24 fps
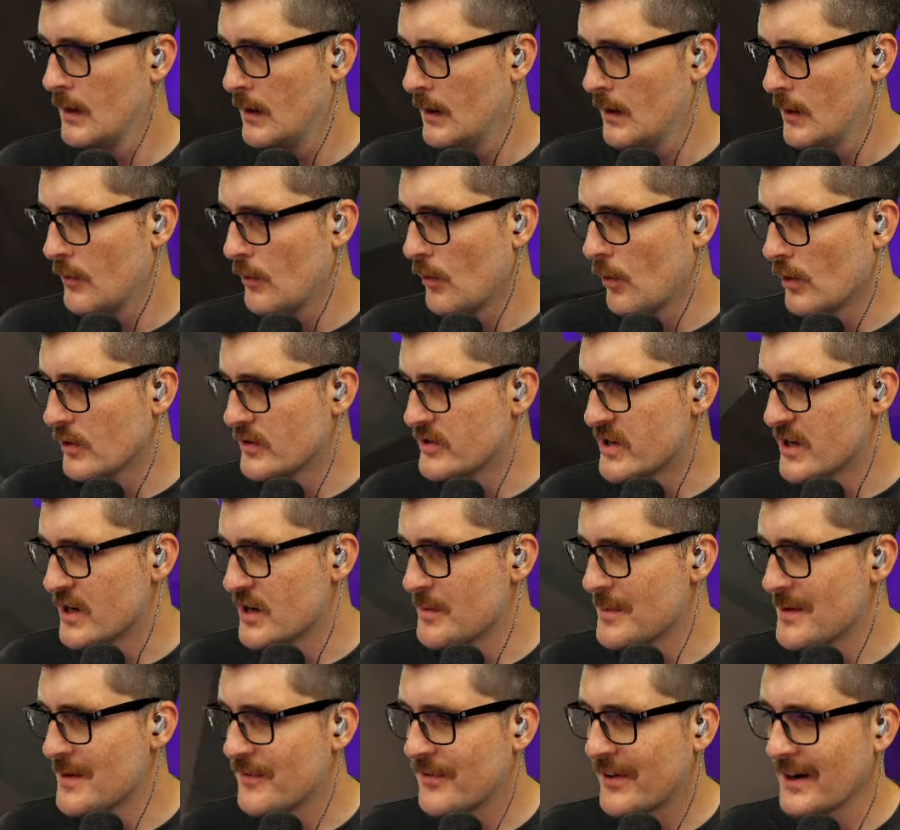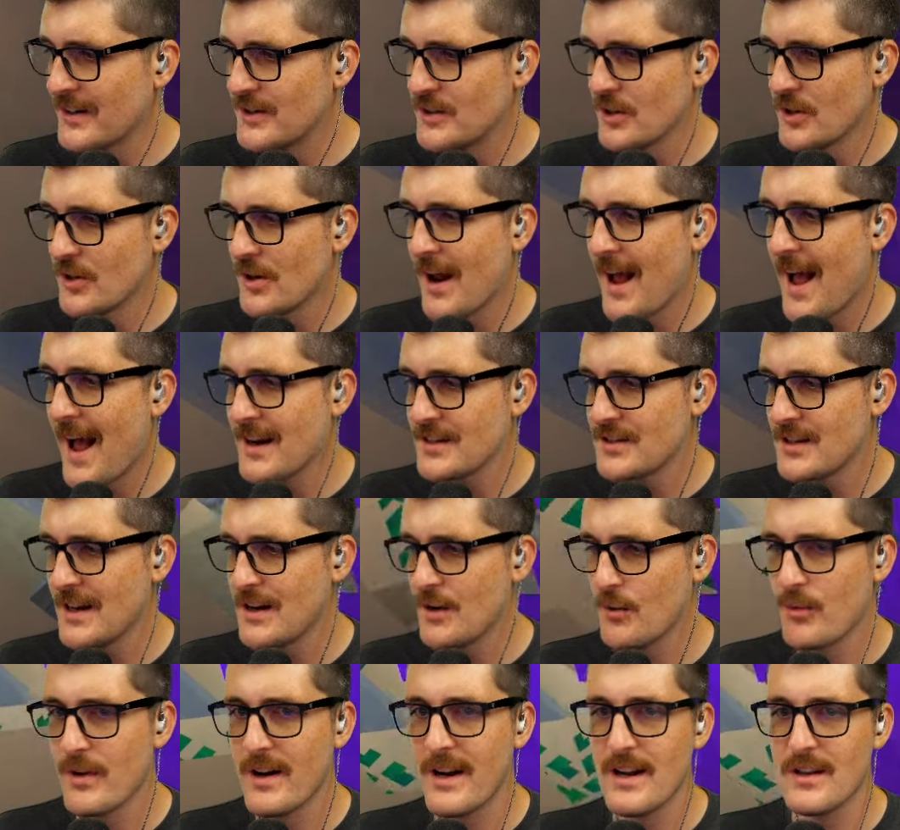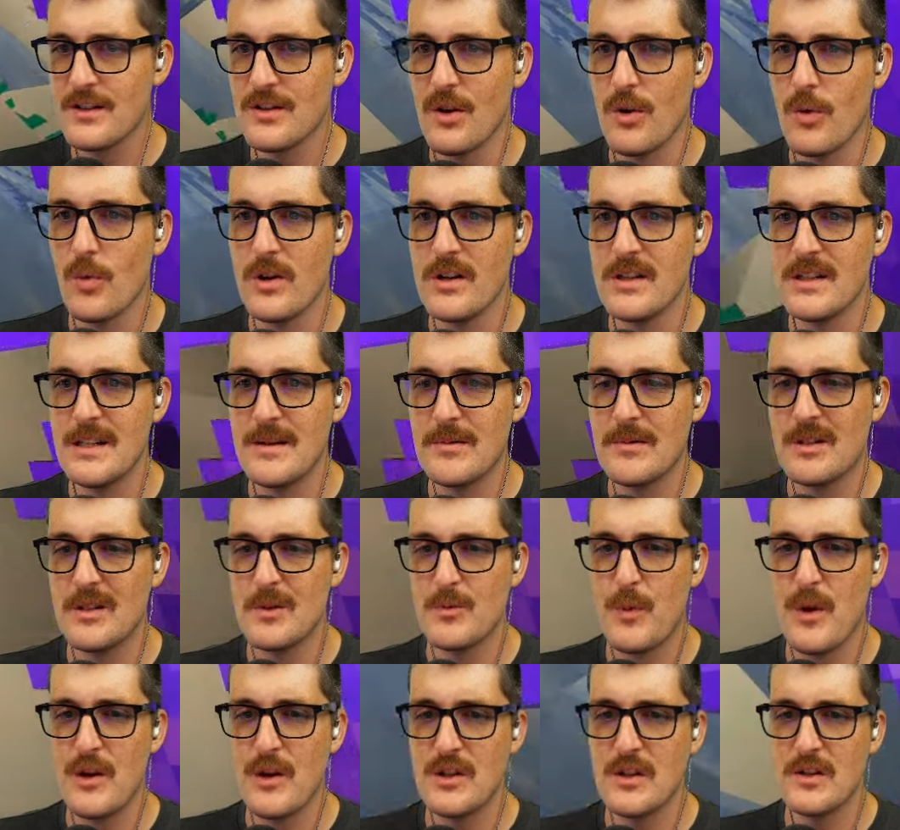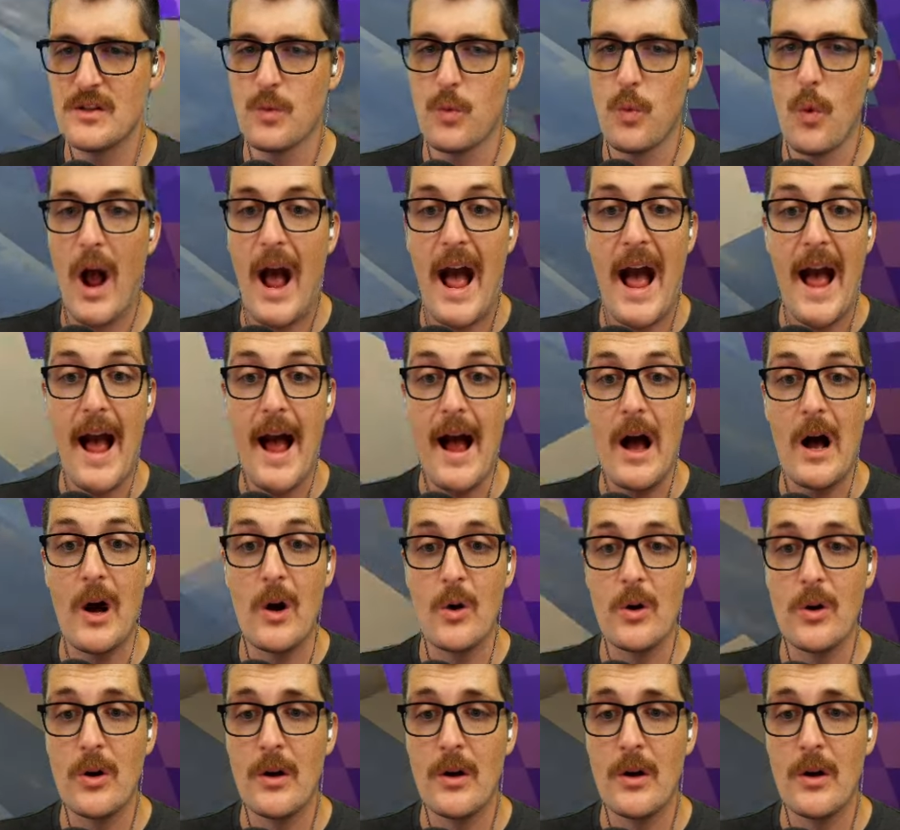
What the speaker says: What was you mean? Forgot to turn your hacks. You had to rig it so it wouldn't seem suspicious. Wow.